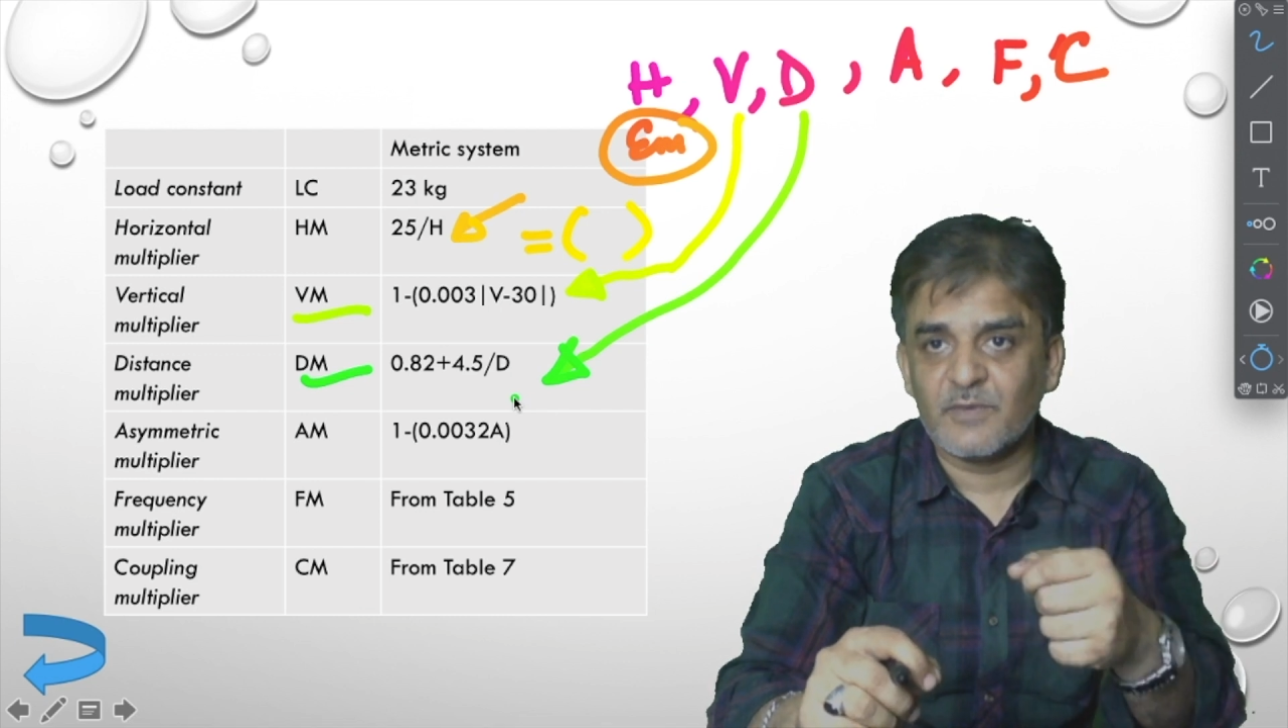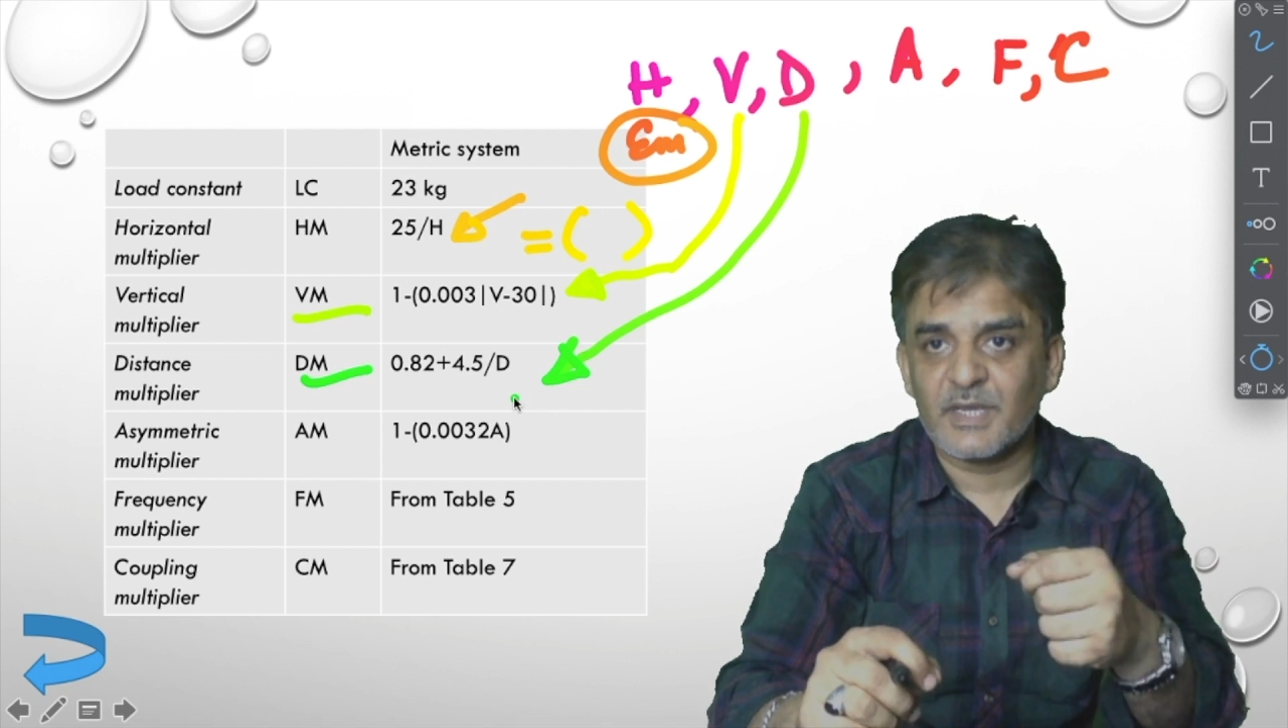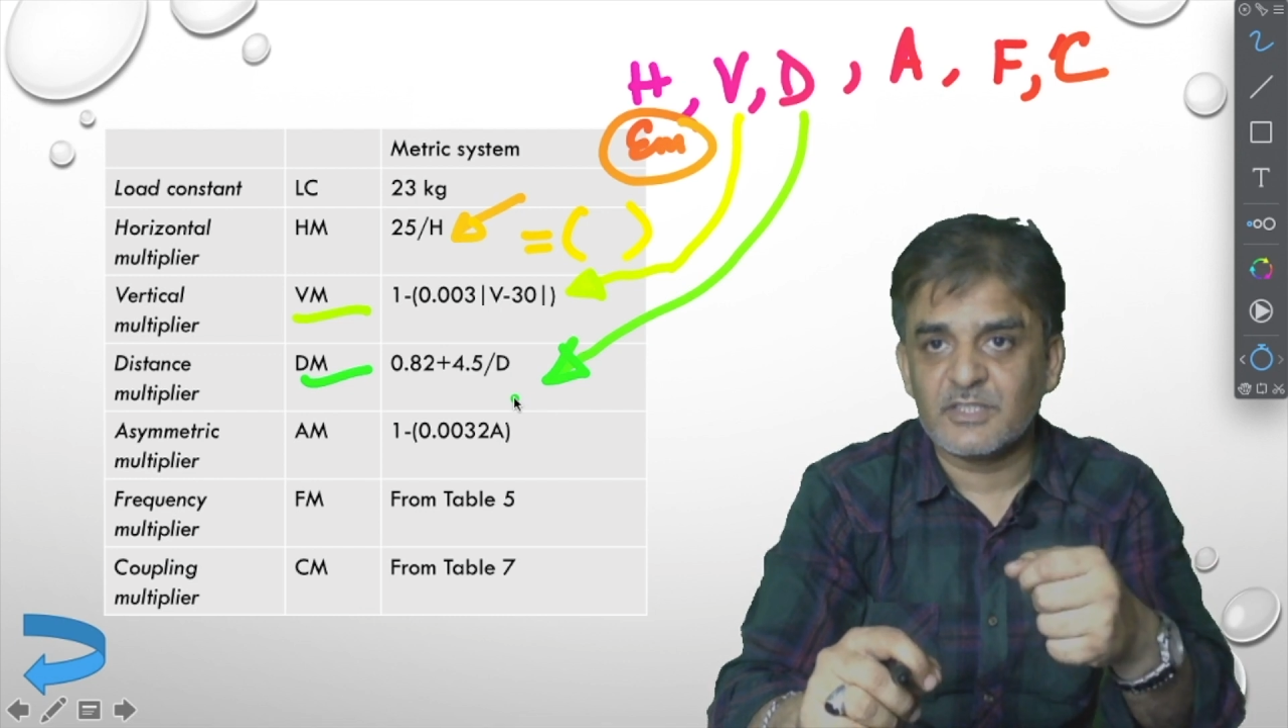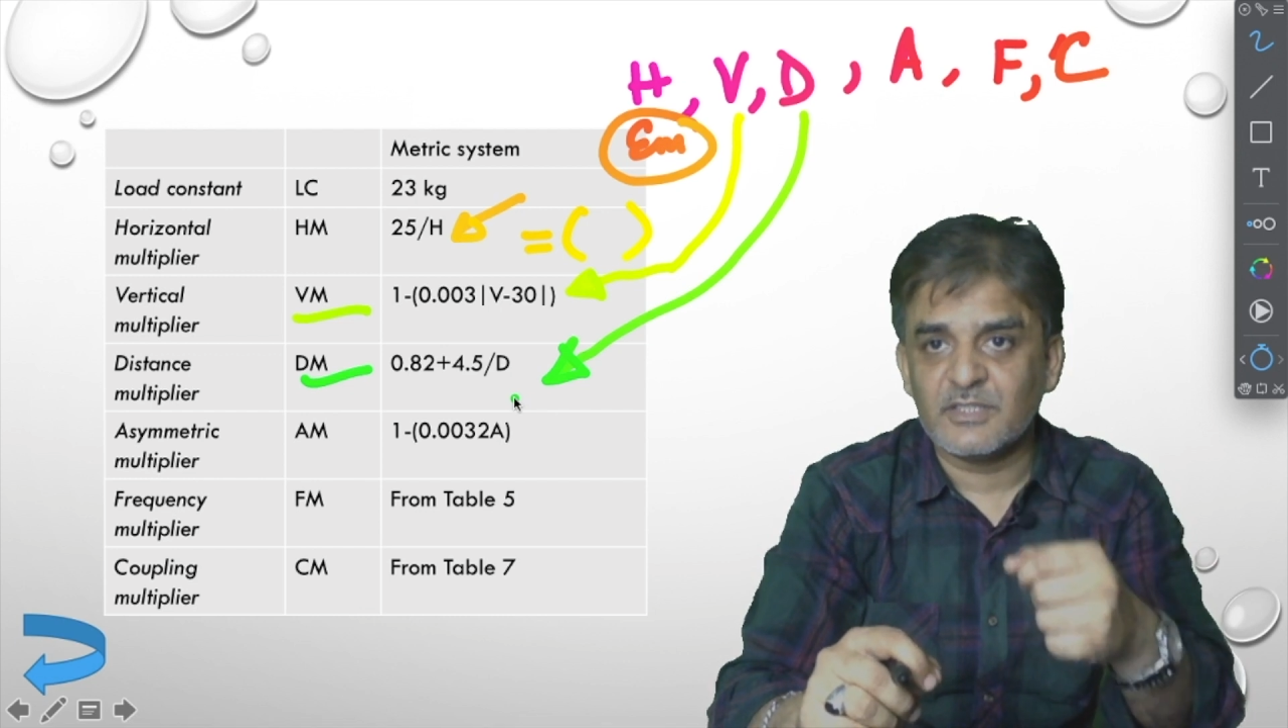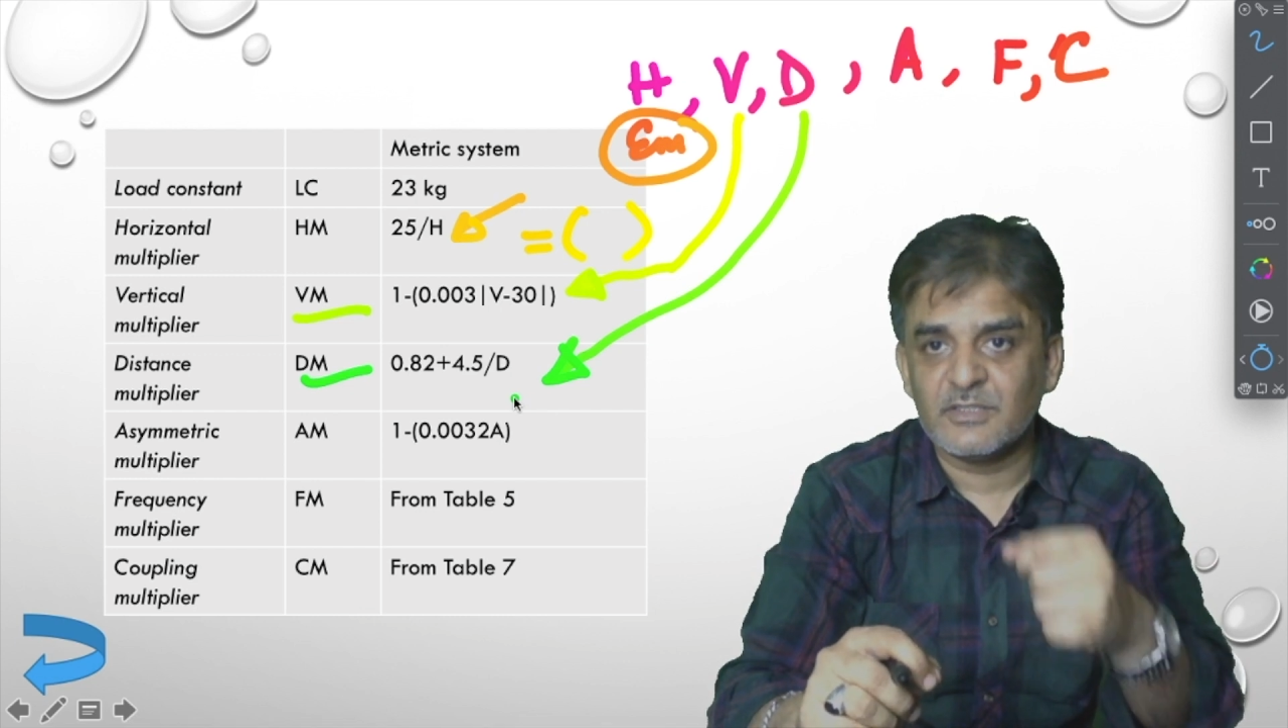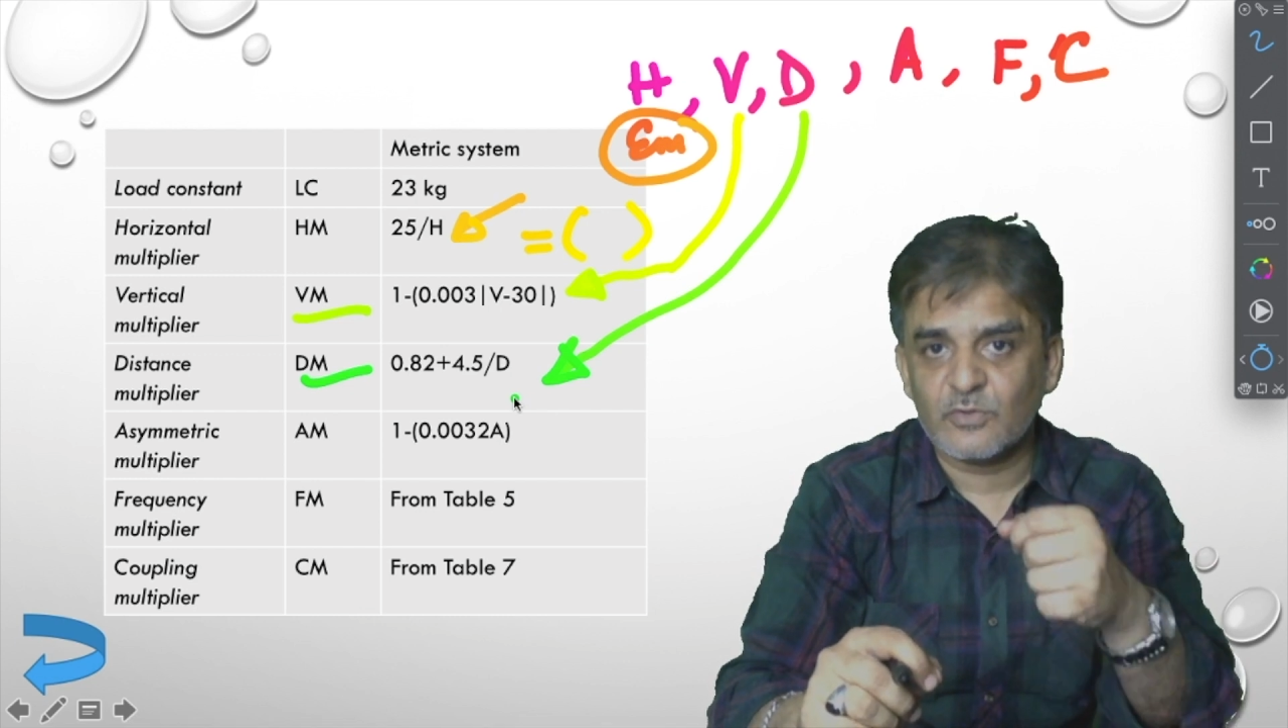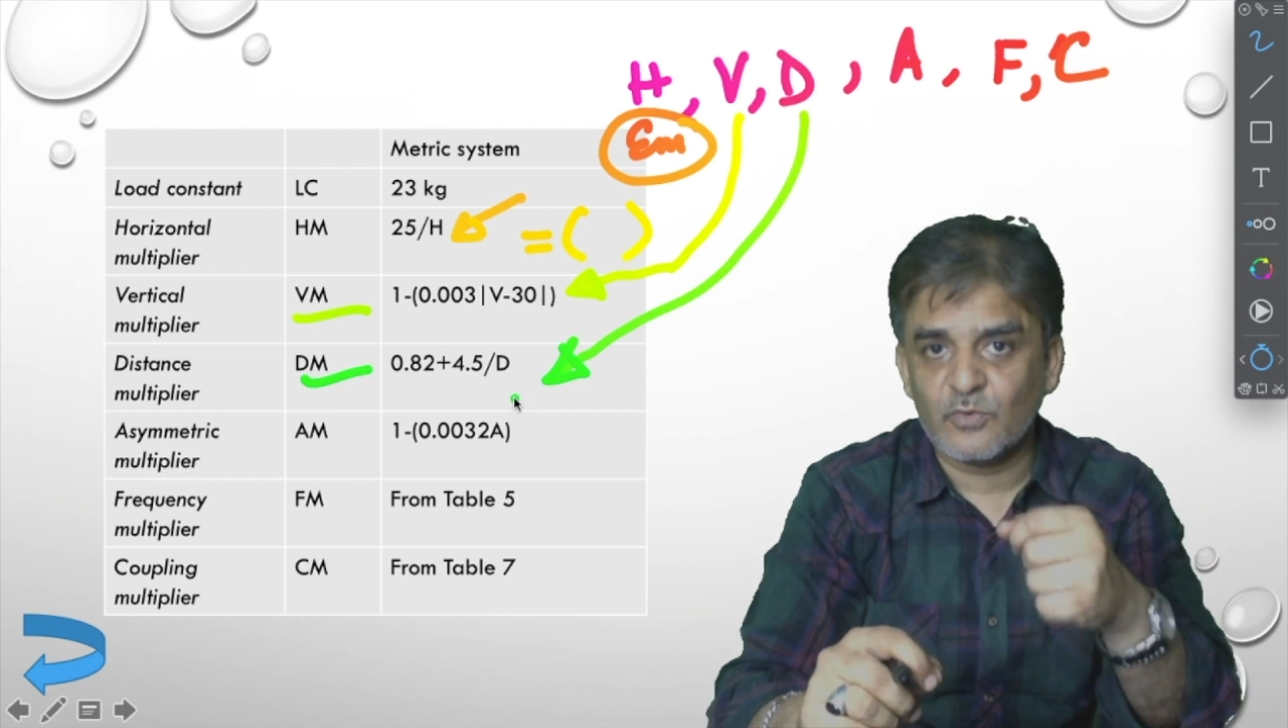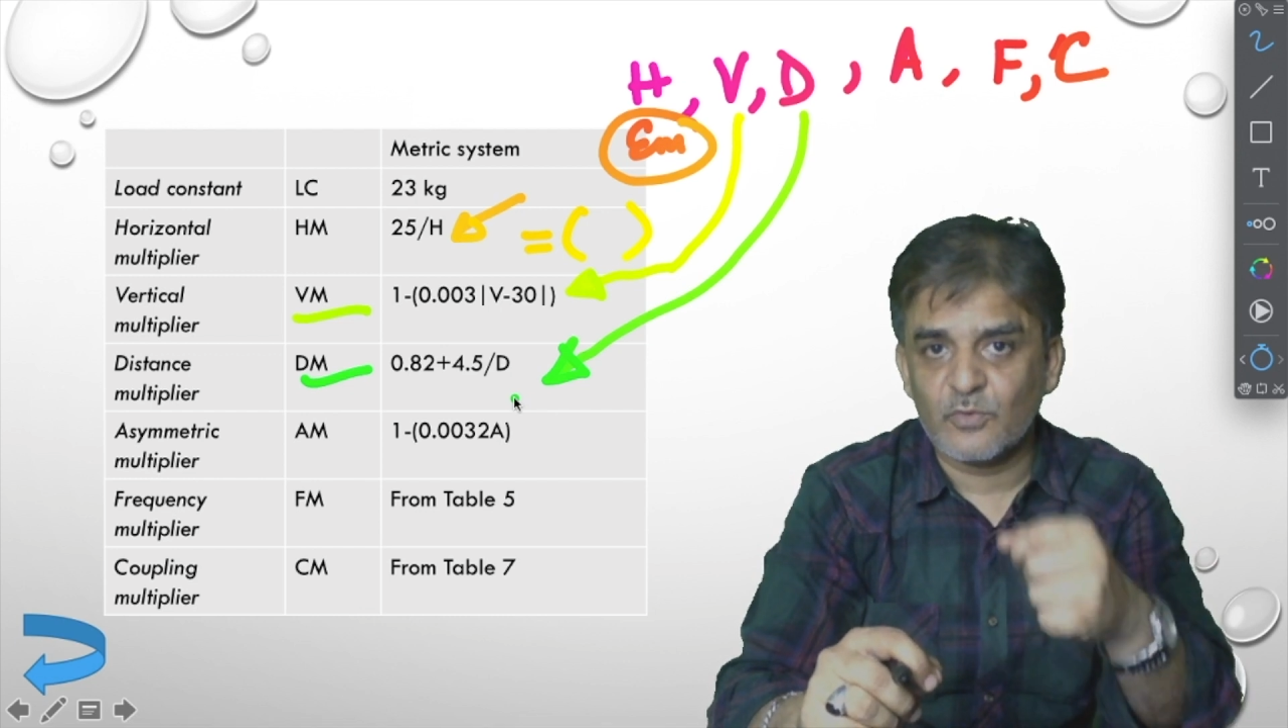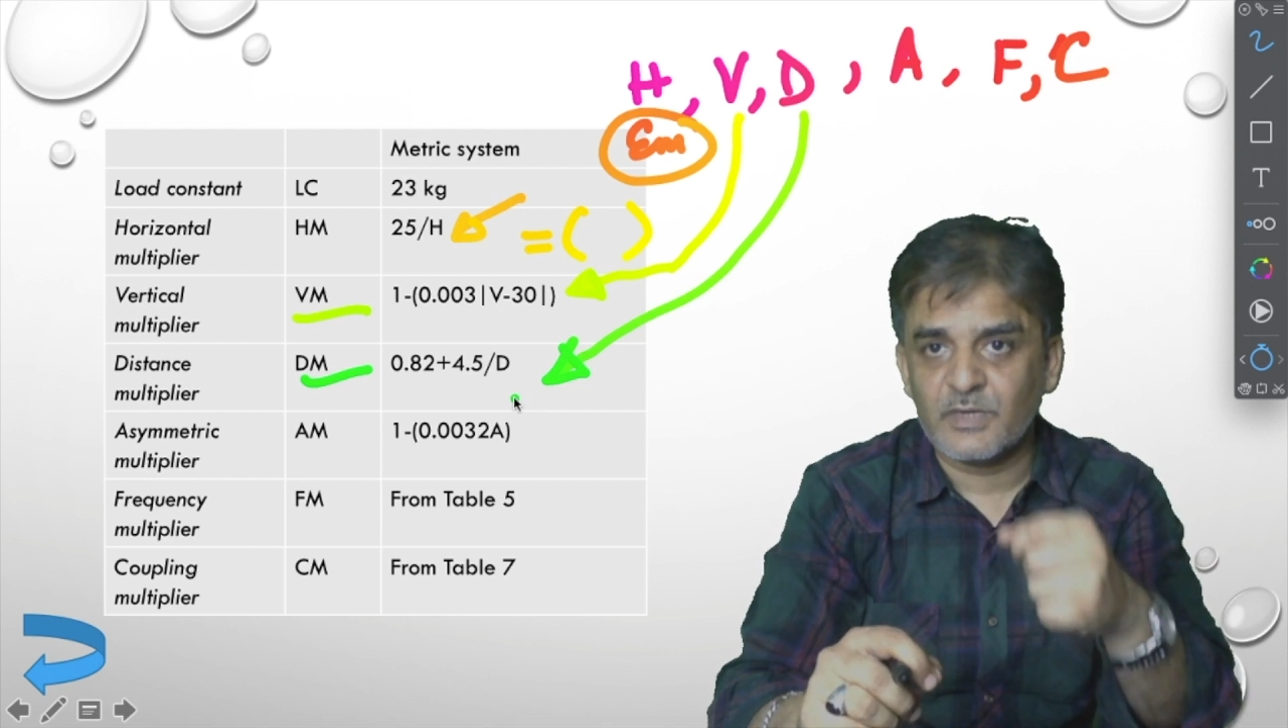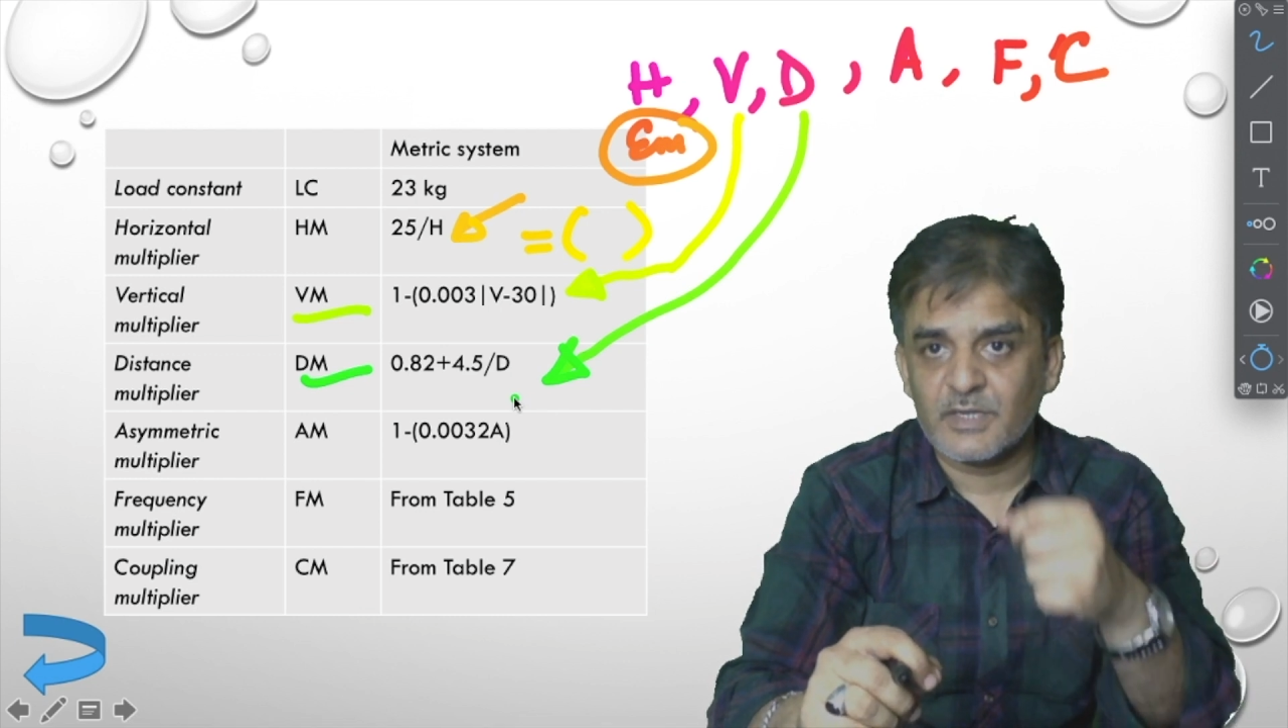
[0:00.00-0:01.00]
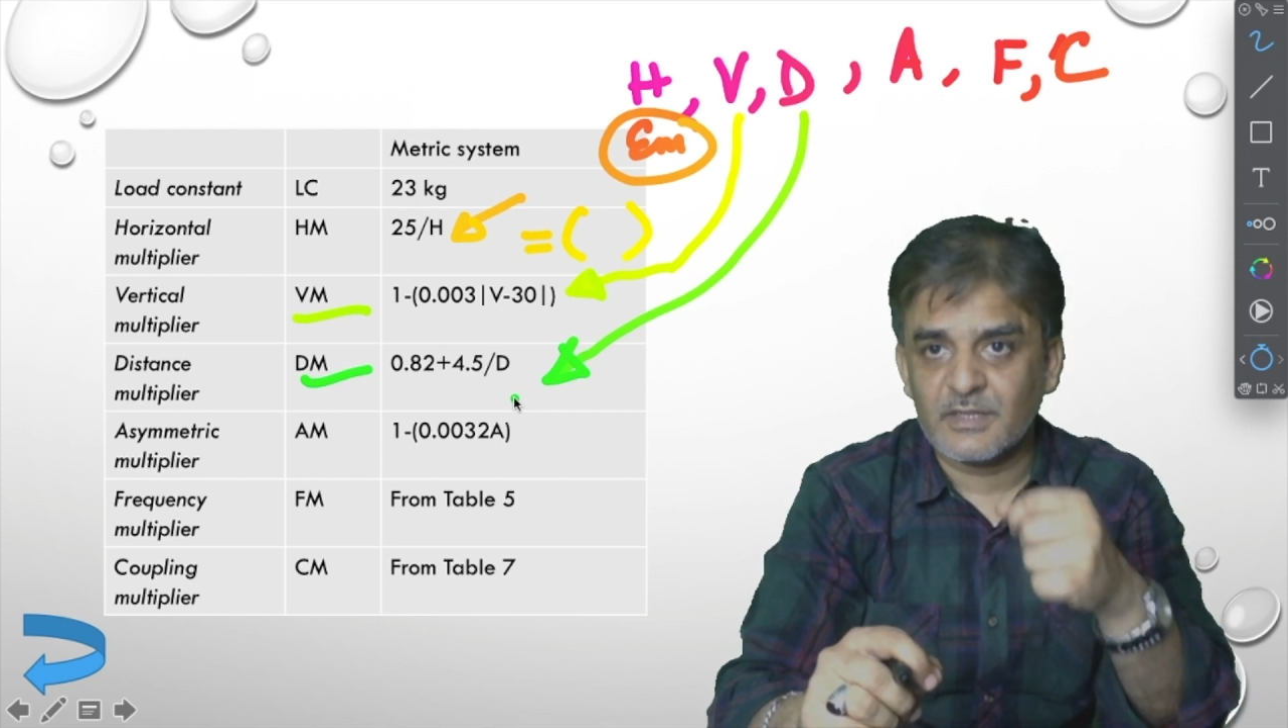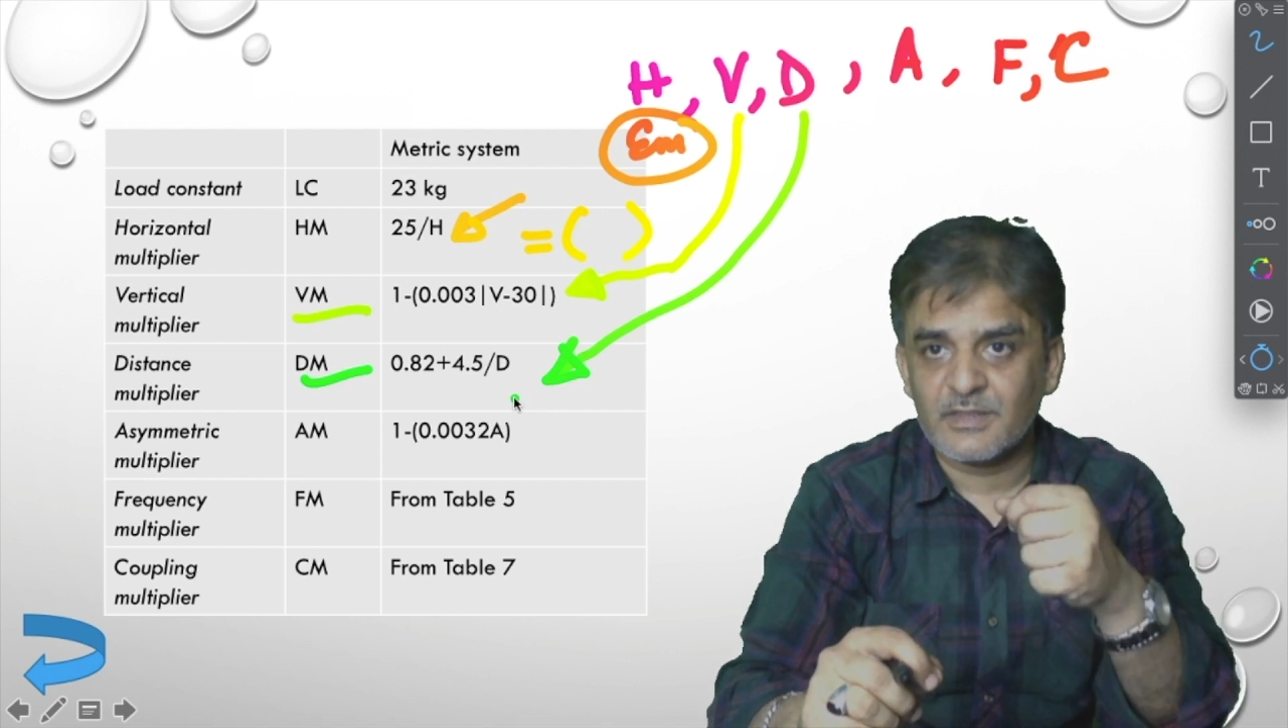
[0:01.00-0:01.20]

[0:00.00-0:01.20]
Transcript: actions over